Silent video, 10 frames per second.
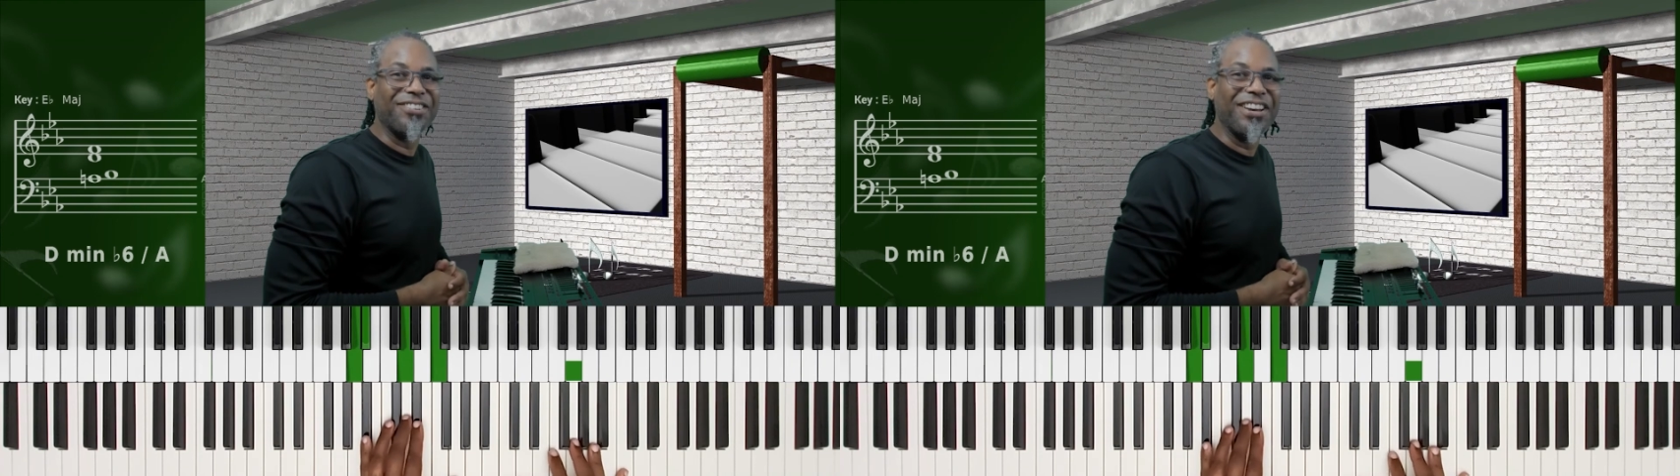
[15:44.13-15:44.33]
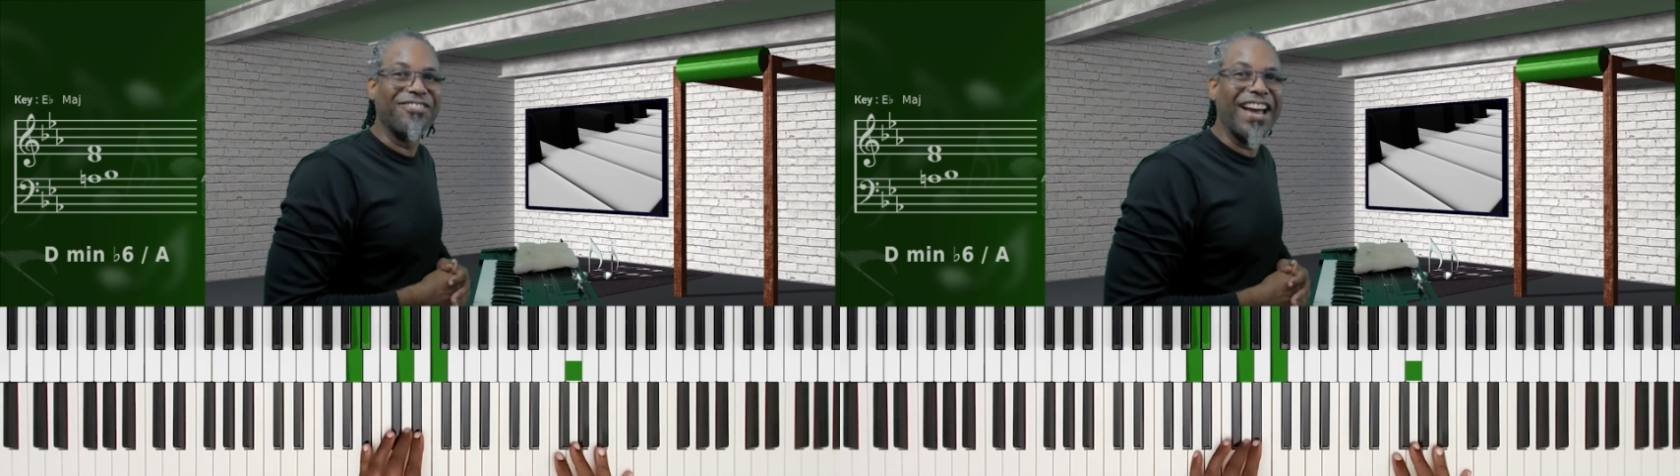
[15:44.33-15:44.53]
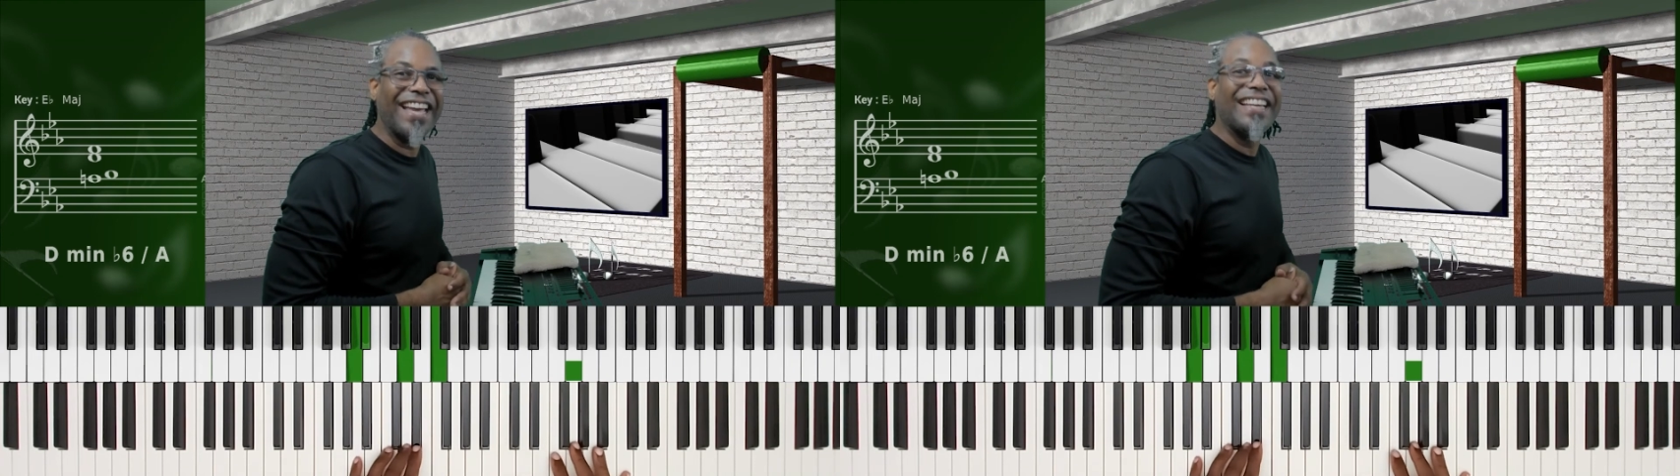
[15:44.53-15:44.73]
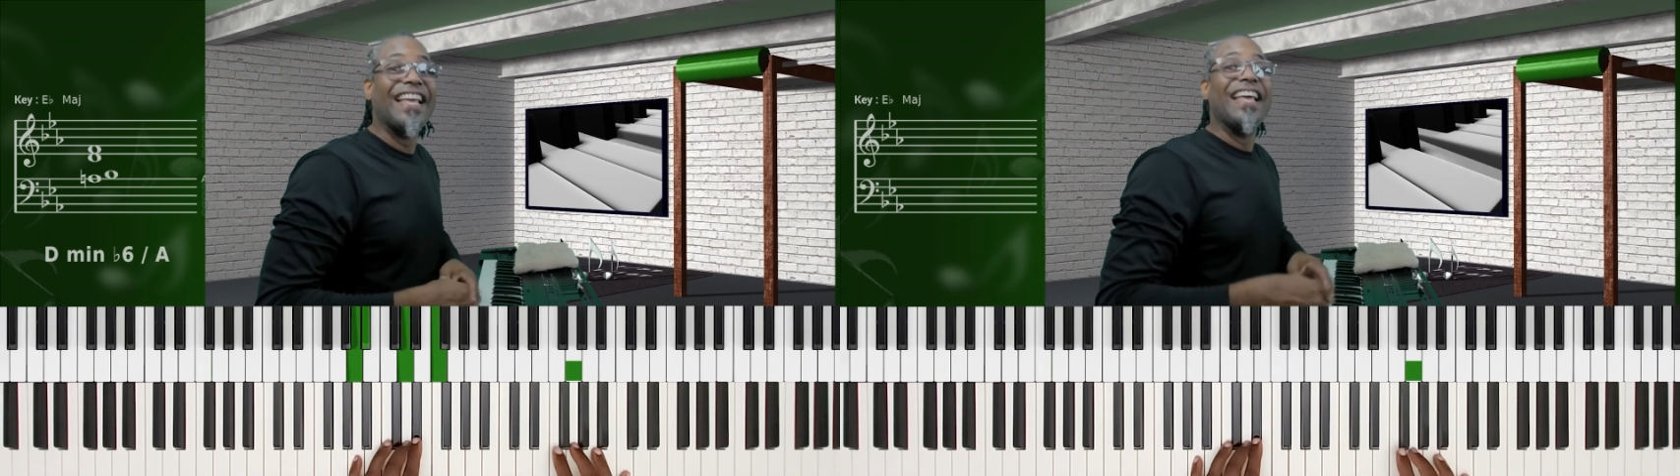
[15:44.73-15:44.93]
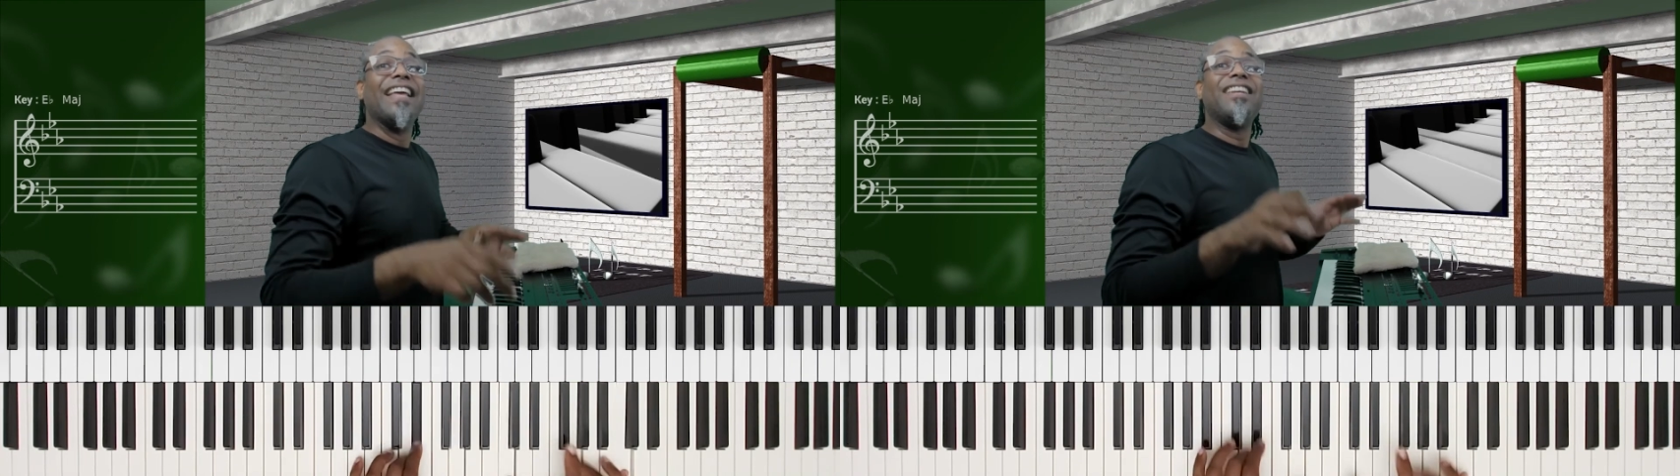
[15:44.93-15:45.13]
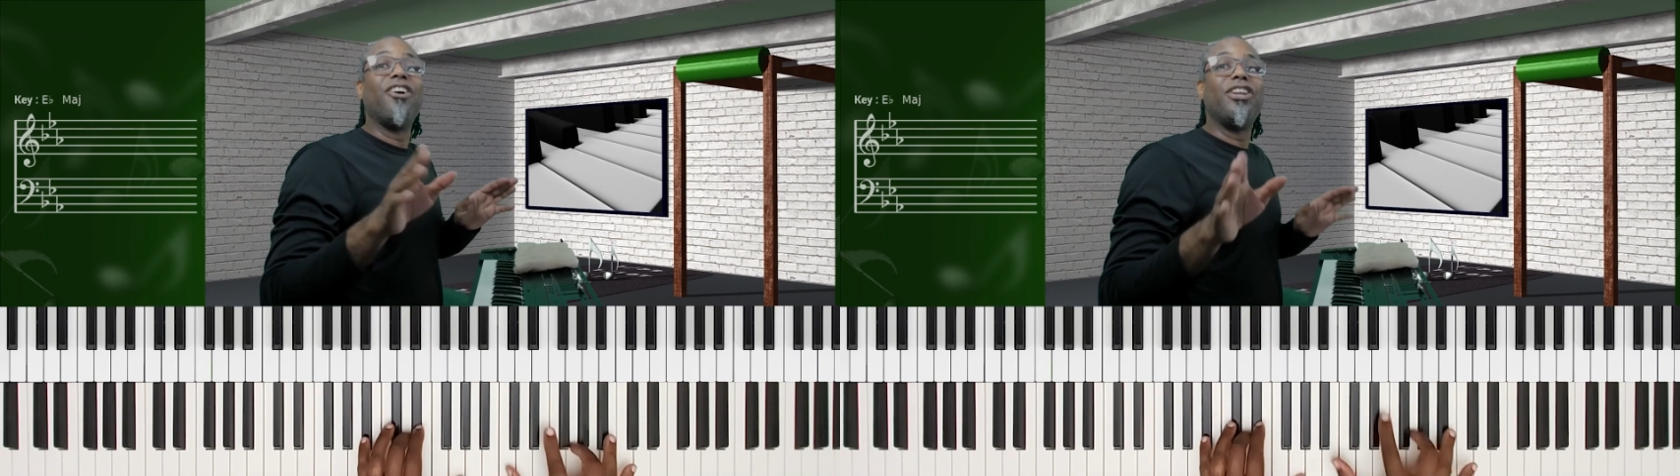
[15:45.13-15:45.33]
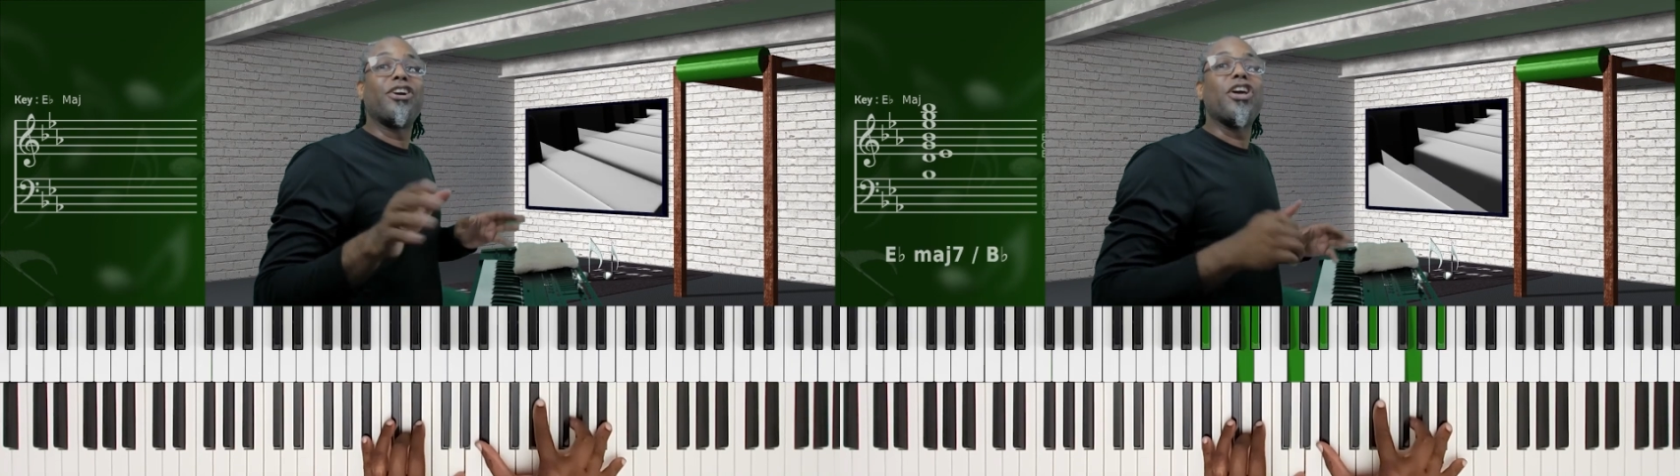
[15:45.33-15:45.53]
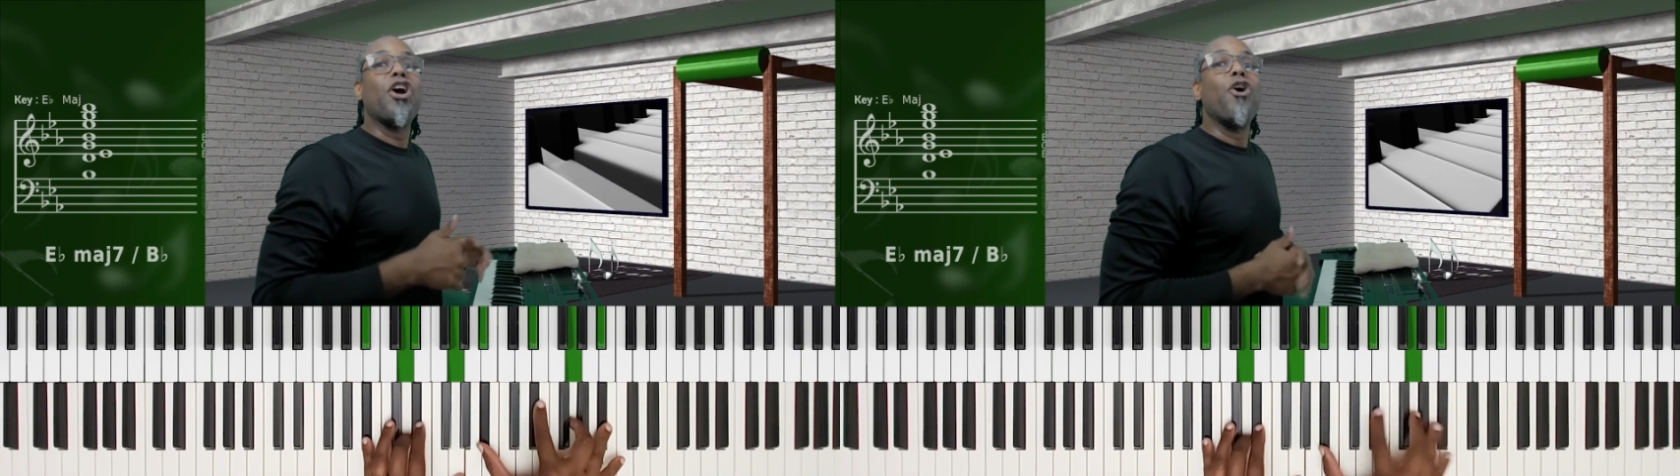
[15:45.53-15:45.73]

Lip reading: it, right? Now look,